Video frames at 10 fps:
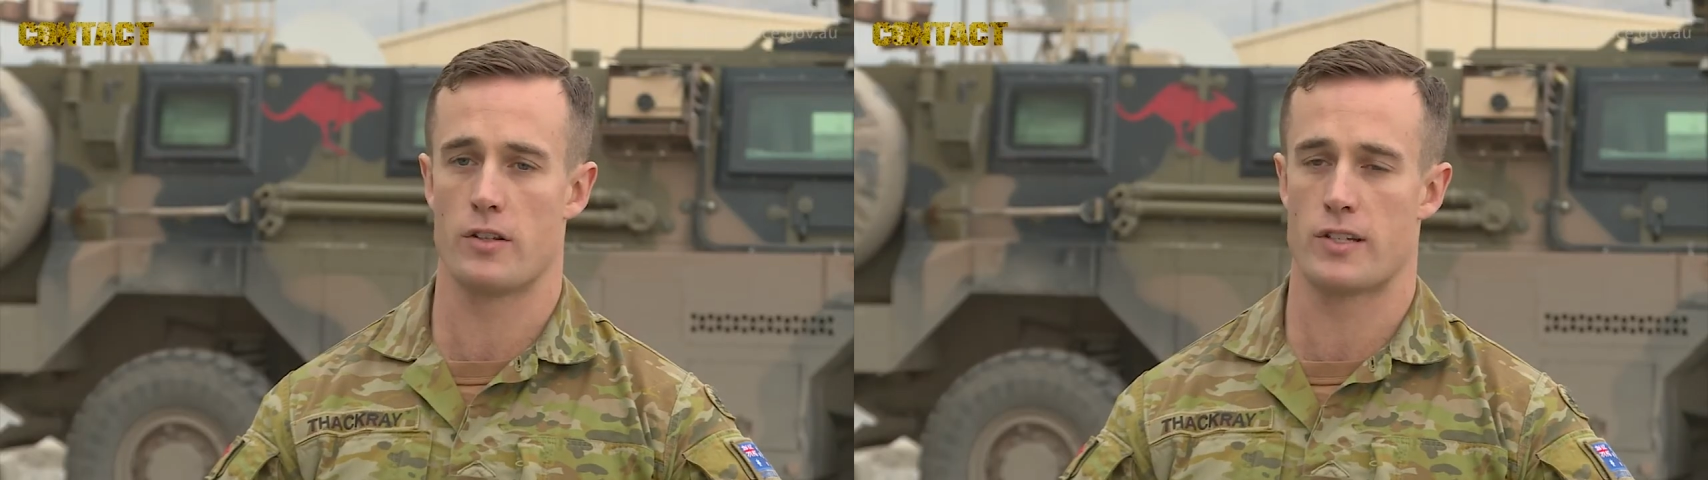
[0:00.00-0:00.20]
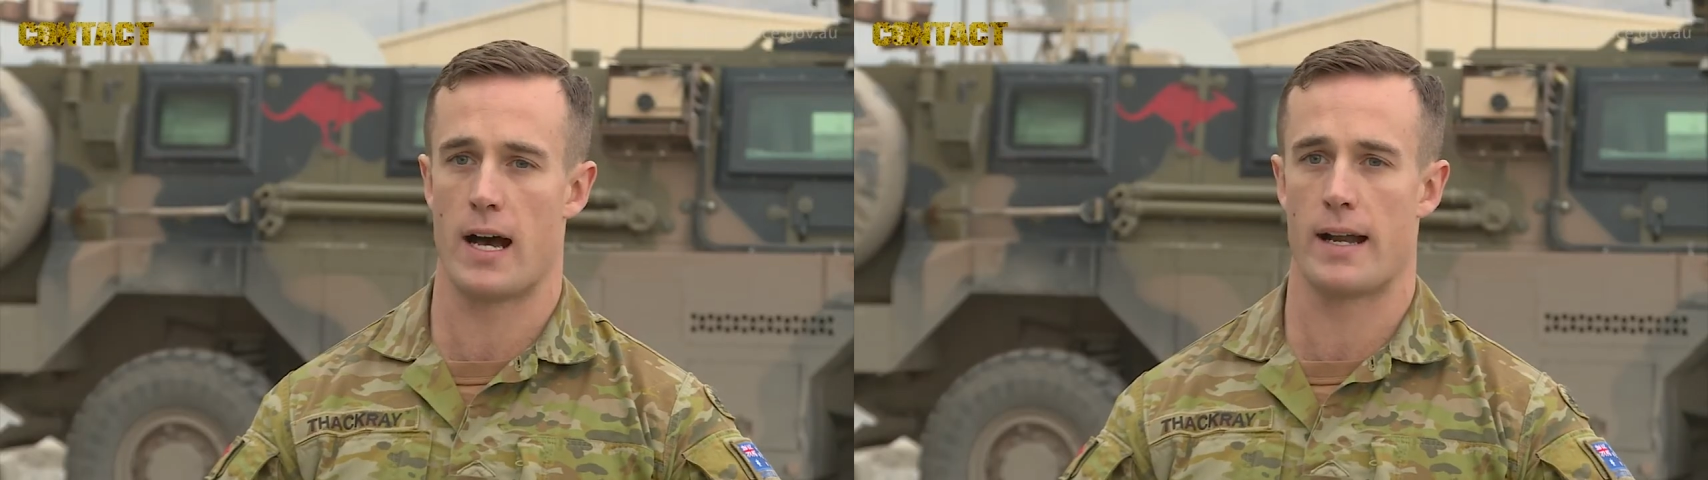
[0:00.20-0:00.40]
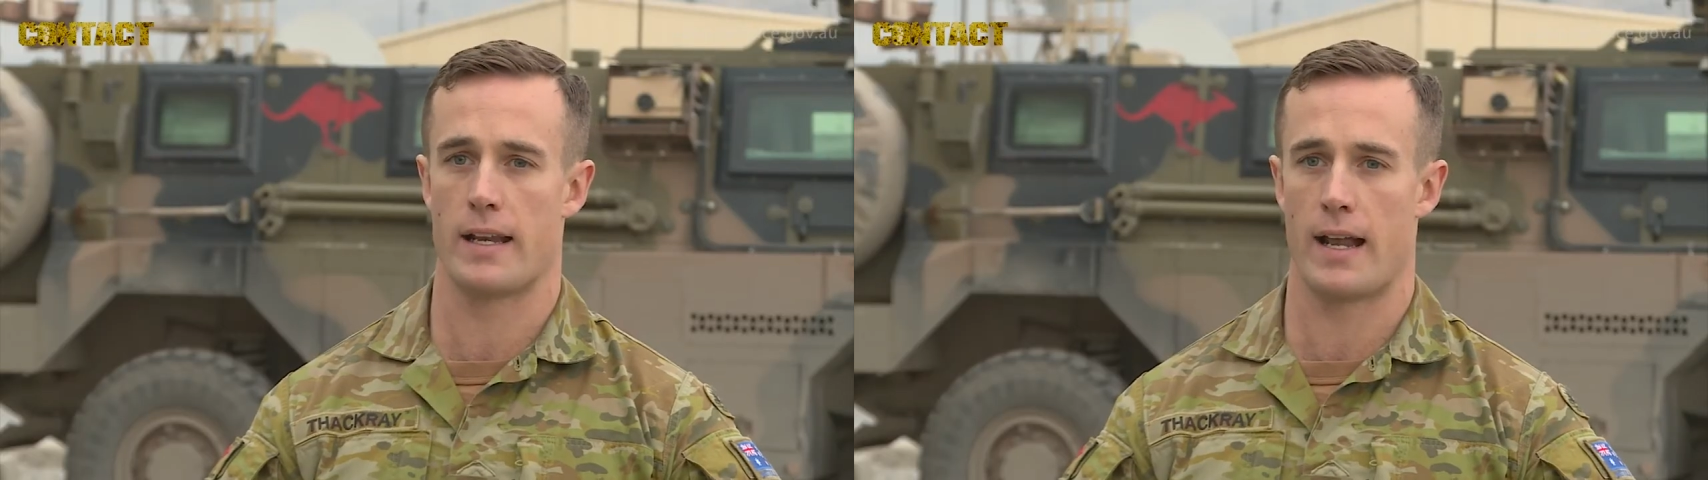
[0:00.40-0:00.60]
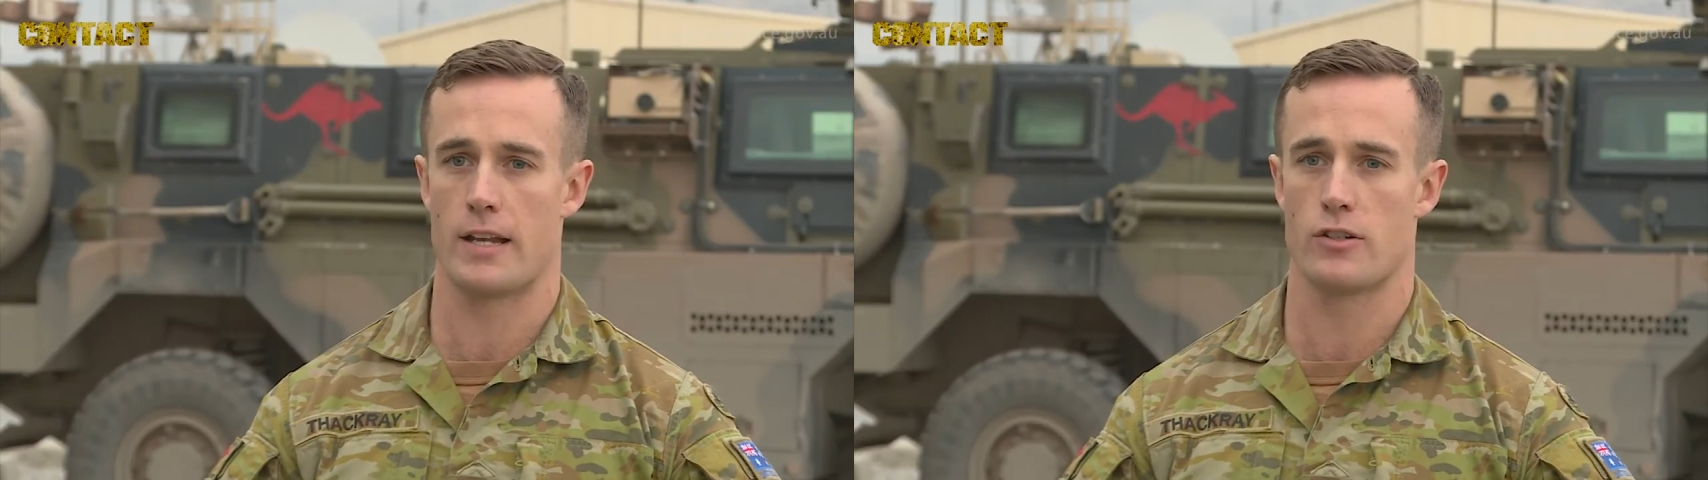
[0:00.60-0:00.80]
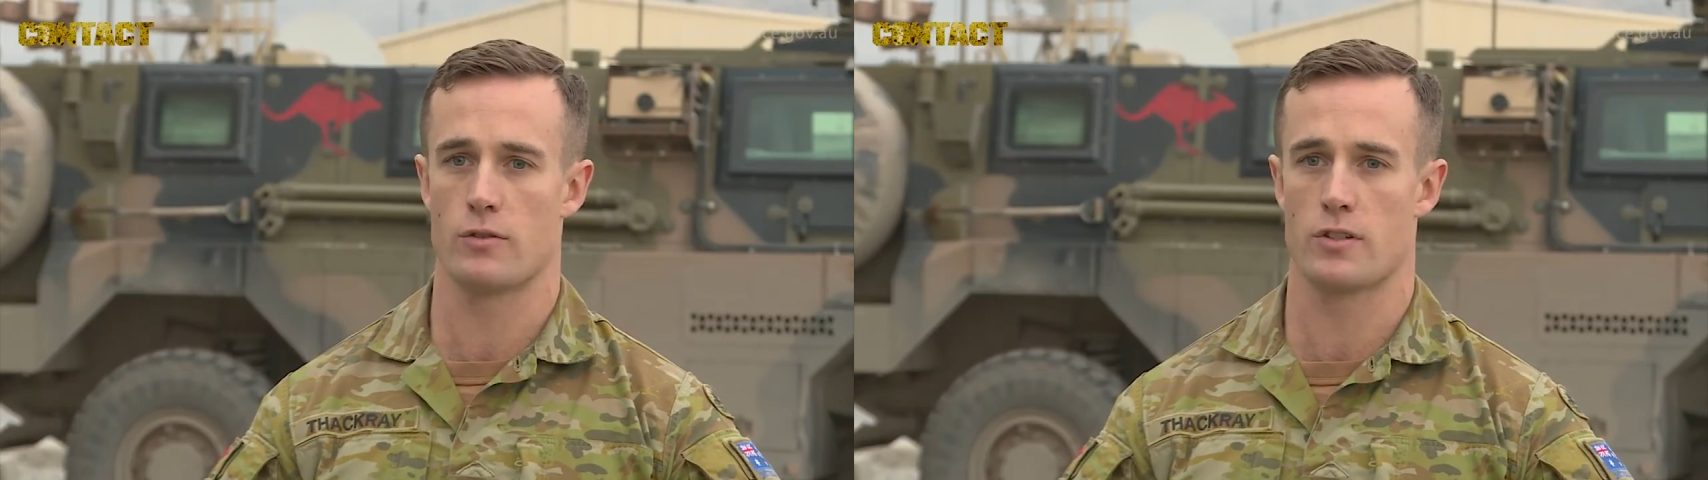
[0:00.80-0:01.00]
as guardian
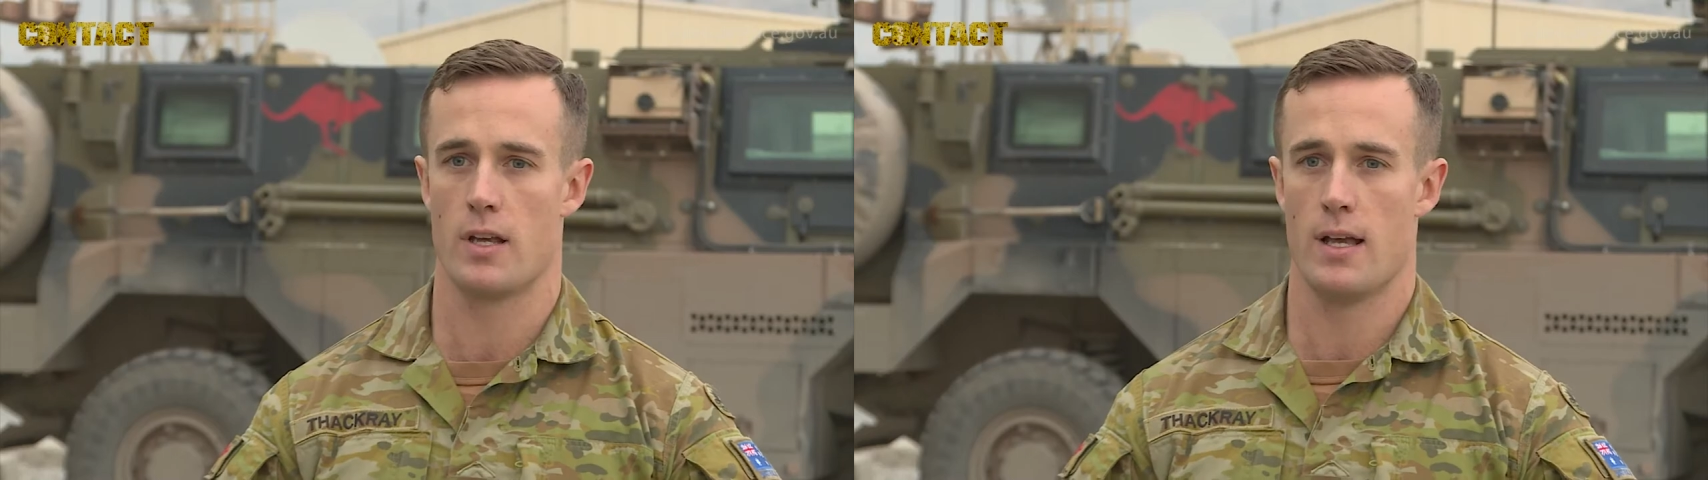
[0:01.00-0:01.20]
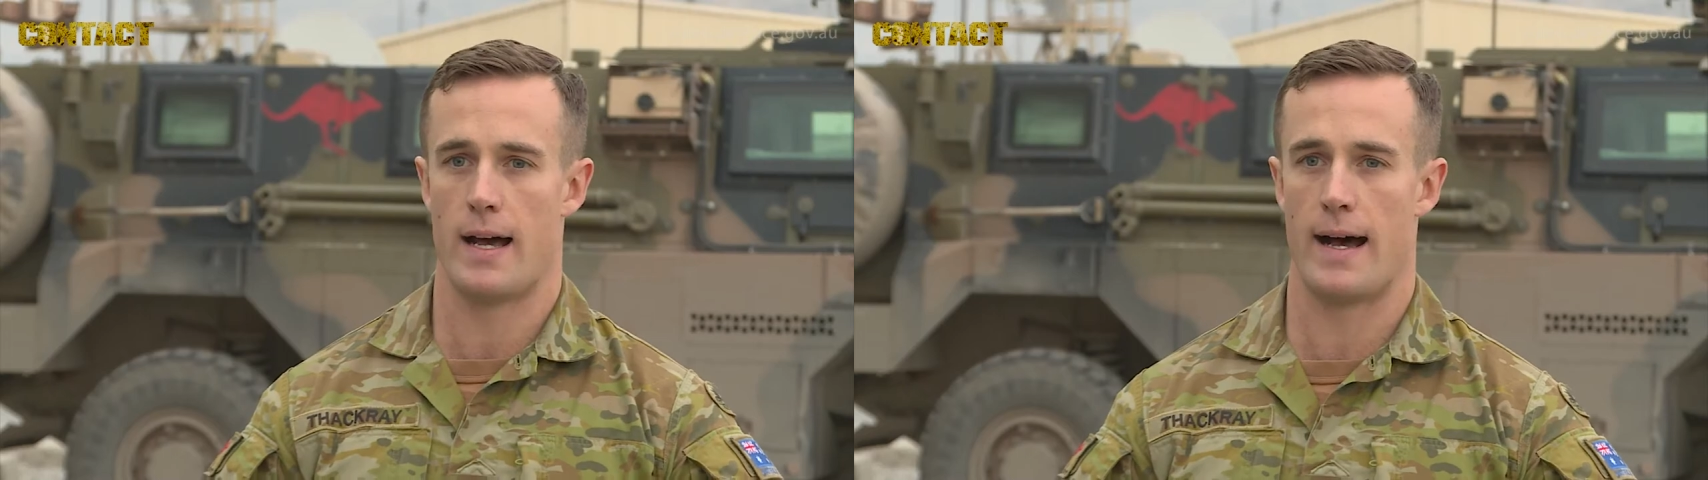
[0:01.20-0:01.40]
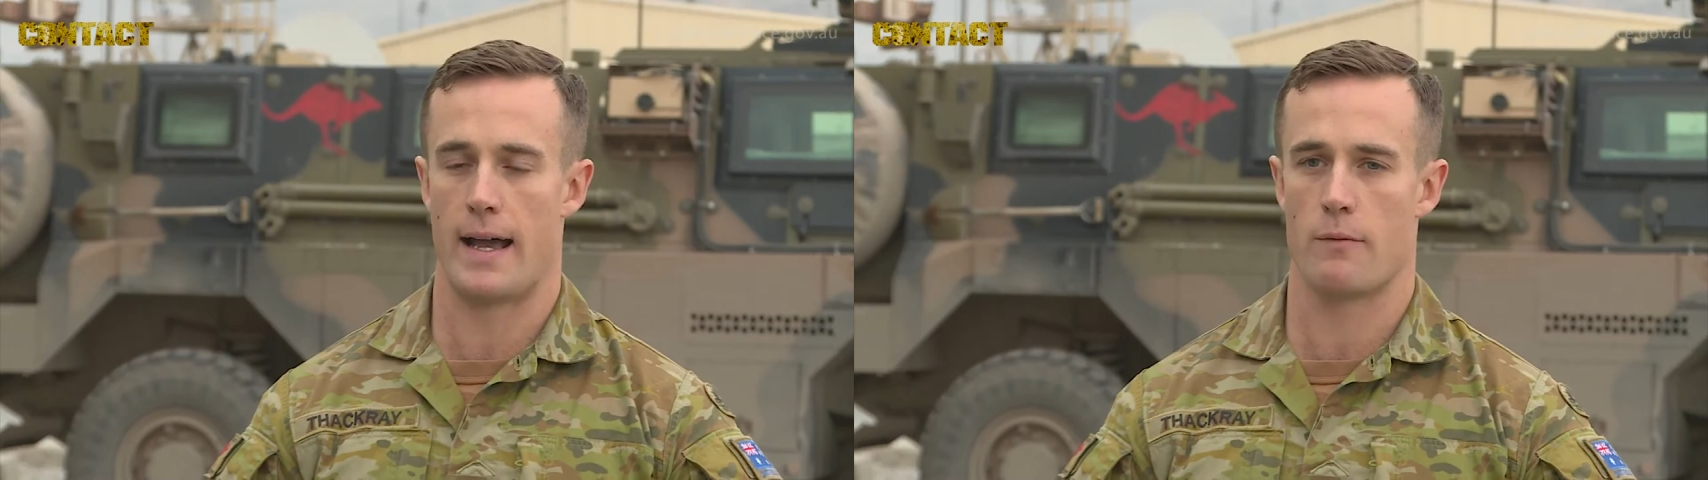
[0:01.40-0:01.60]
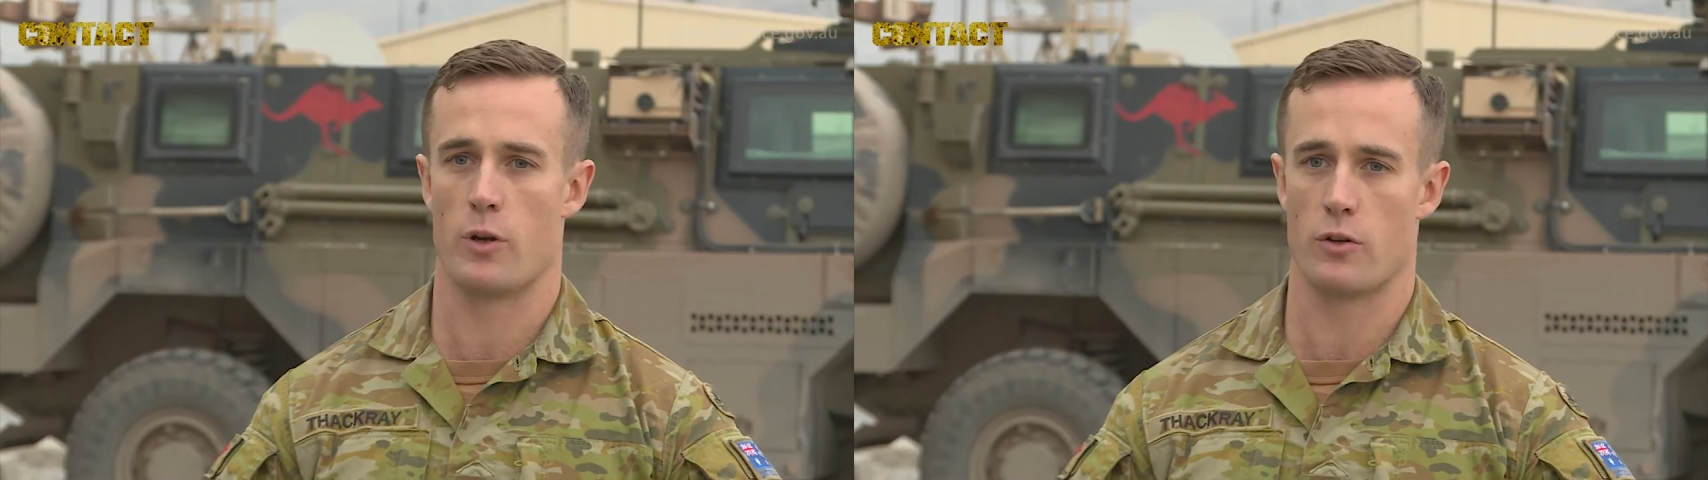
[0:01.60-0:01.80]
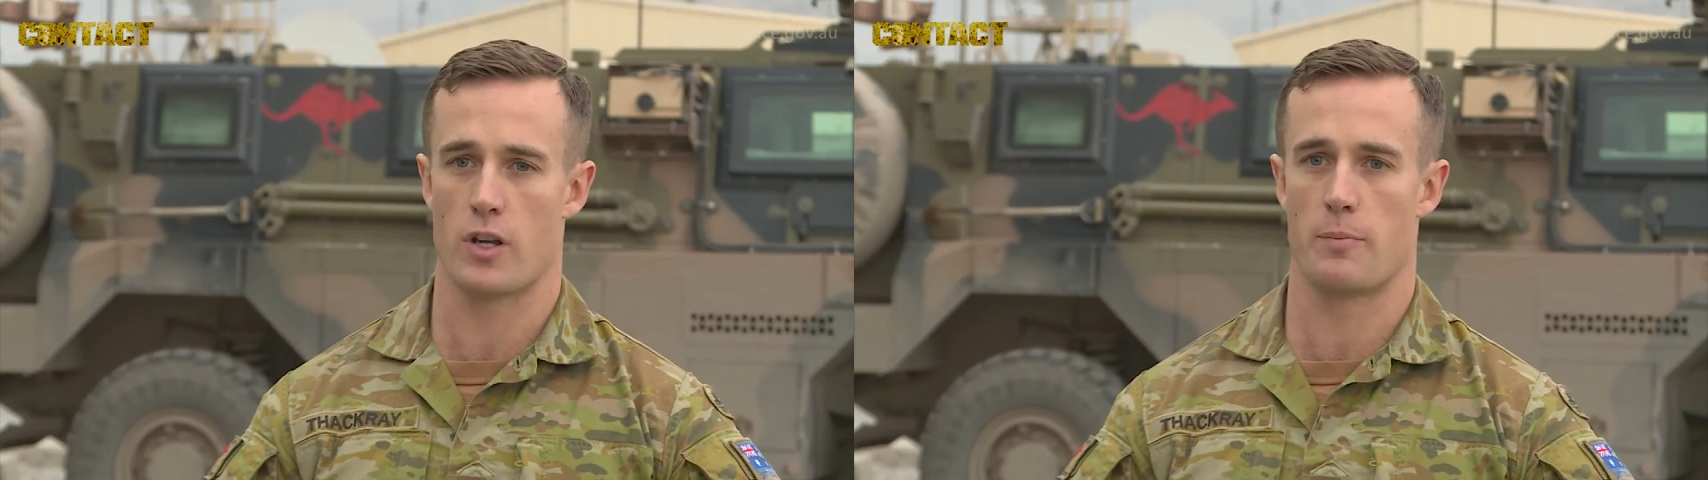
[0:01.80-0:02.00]
angels, uh, and we
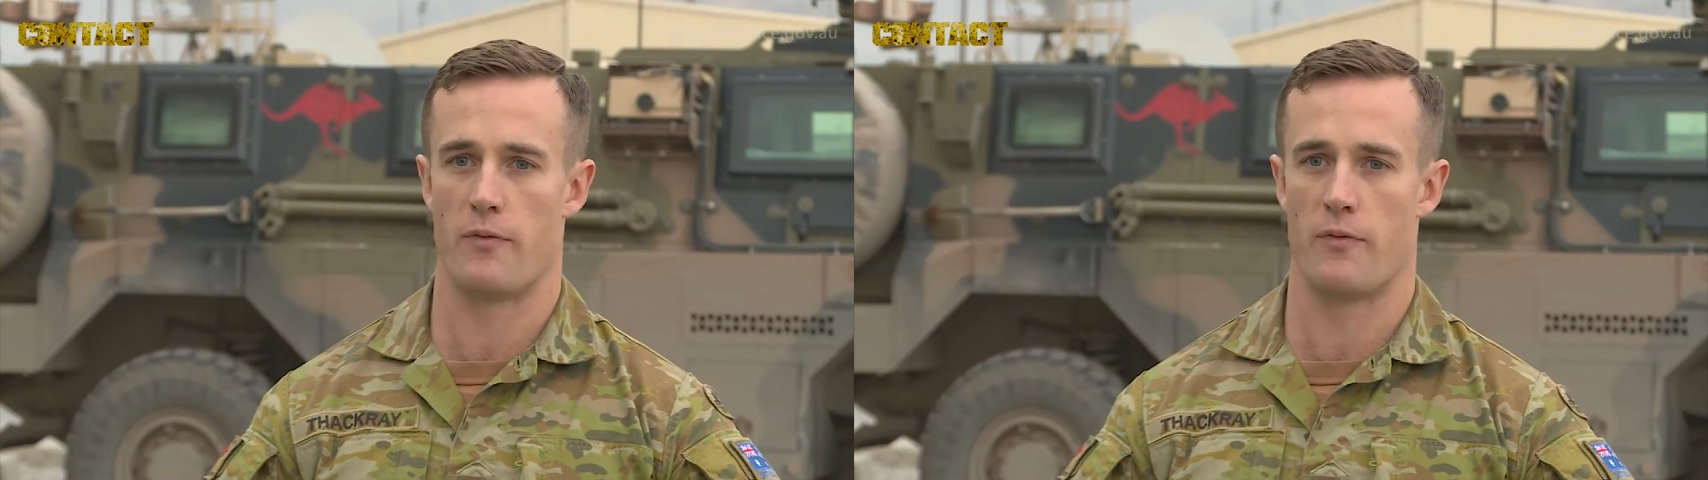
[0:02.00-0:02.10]
also